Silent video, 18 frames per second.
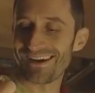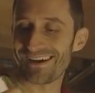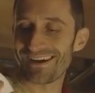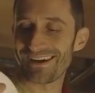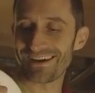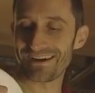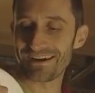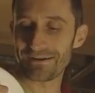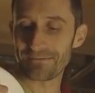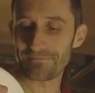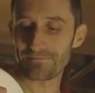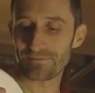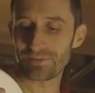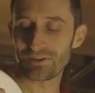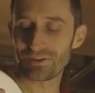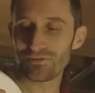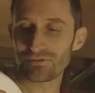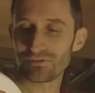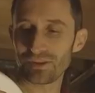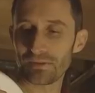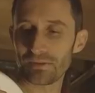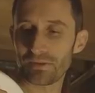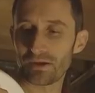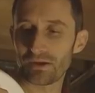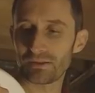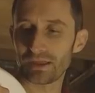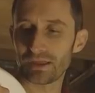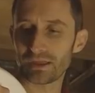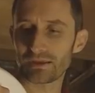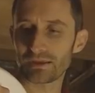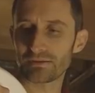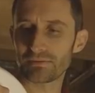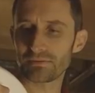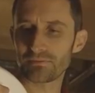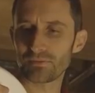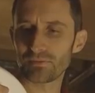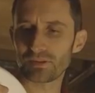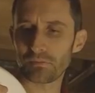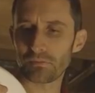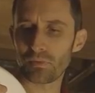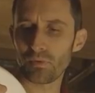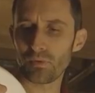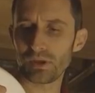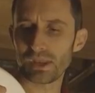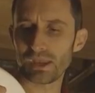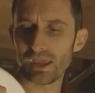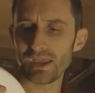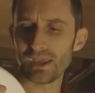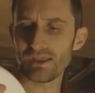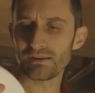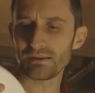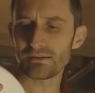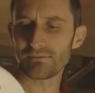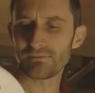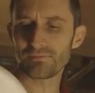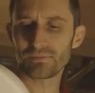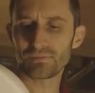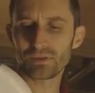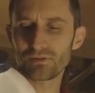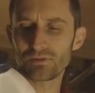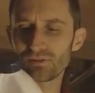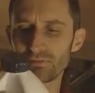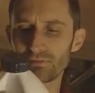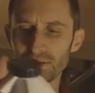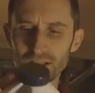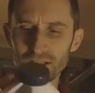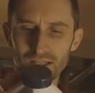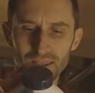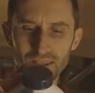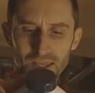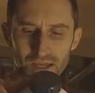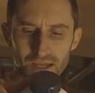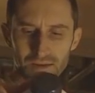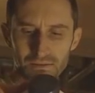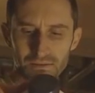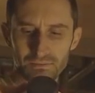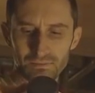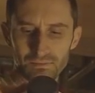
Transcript: um, they're usually about like, was it 0.8 or something like that?